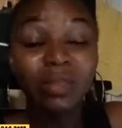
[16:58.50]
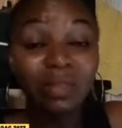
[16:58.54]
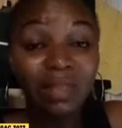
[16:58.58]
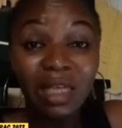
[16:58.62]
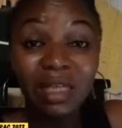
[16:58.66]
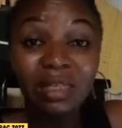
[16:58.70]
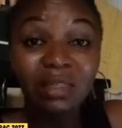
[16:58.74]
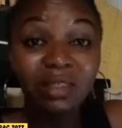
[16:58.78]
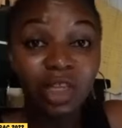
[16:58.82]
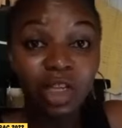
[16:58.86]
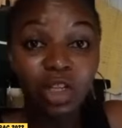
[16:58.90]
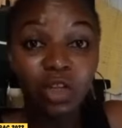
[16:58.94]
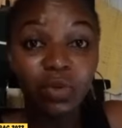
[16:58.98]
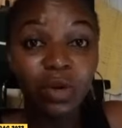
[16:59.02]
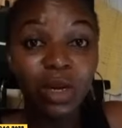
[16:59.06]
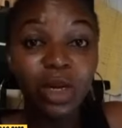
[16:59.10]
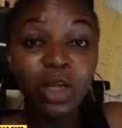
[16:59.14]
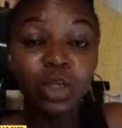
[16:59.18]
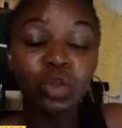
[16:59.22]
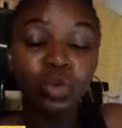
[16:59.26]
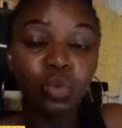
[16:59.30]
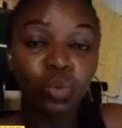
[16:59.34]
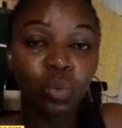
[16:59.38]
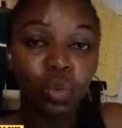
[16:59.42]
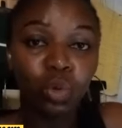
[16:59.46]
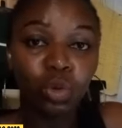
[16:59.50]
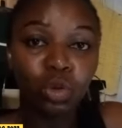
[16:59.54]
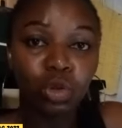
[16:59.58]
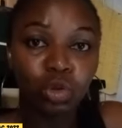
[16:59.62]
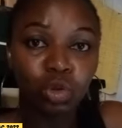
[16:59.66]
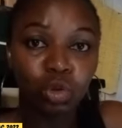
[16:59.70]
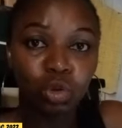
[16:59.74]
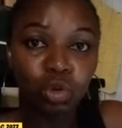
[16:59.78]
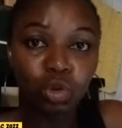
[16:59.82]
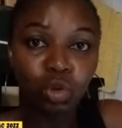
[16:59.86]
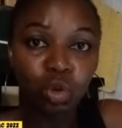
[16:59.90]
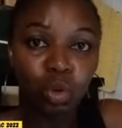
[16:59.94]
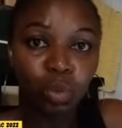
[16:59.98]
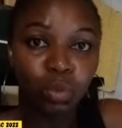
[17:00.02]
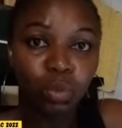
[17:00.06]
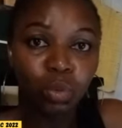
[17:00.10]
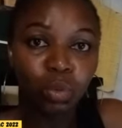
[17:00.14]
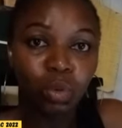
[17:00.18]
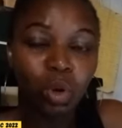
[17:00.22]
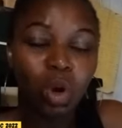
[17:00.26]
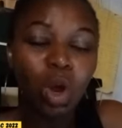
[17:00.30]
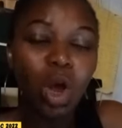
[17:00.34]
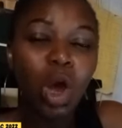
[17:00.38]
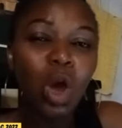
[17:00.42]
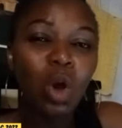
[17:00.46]
things generally you want to stop.
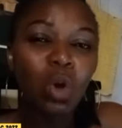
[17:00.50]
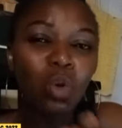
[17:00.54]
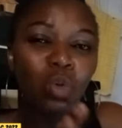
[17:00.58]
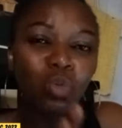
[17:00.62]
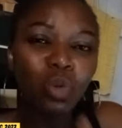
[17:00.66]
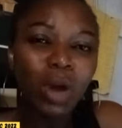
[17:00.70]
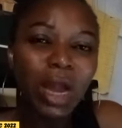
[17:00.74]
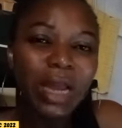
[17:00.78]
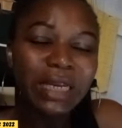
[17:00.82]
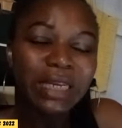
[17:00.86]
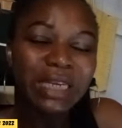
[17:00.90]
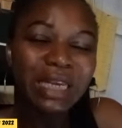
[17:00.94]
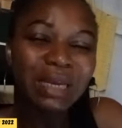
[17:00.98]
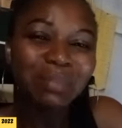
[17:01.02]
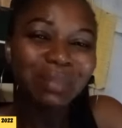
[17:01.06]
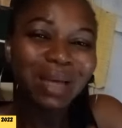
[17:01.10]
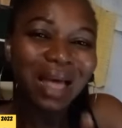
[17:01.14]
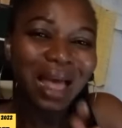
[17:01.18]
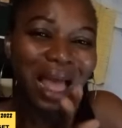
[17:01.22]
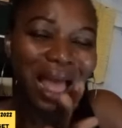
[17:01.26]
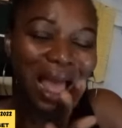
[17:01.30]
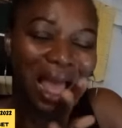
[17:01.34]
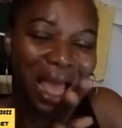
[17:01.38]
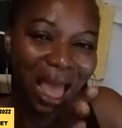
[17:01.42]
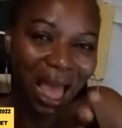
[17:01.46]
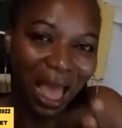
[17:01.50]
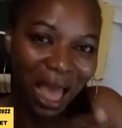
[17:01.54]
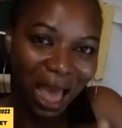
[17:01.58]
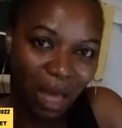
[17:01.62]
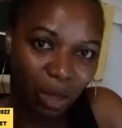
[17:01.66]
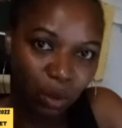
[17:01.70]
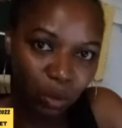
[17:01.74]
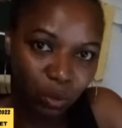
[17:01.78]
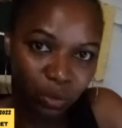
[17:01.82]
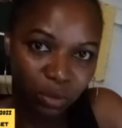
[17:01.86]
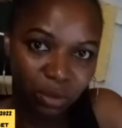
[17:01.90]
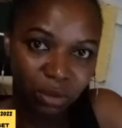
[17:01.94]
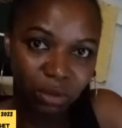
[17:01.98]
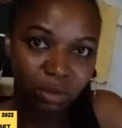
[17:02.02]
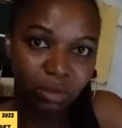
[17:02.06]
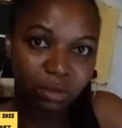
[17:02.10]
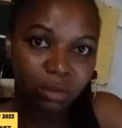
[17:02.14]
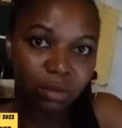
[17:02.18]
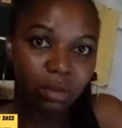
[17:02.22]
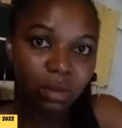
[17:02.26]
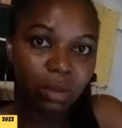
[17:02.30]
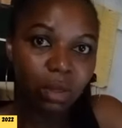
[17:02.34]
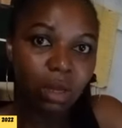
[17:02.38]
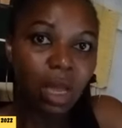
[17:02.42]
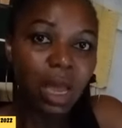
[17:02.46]
Write them out
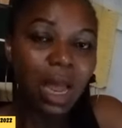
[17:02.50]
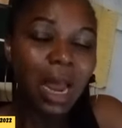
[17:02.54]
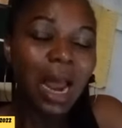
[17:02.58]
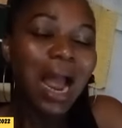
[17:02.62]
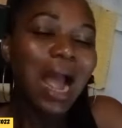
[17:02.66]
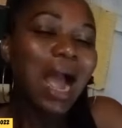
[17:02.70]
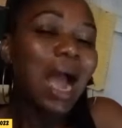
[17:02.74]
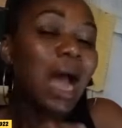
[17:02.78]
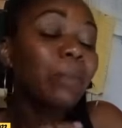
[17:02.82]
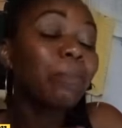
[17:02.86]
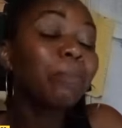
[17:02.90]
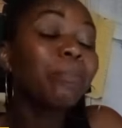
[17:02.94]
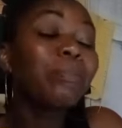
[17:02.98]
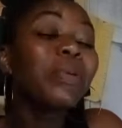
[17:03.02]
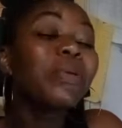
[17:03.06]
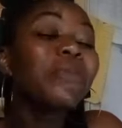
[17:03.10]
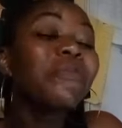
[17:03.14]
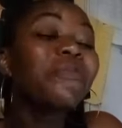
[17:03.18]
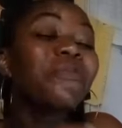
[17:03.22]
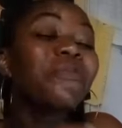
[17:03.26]
and be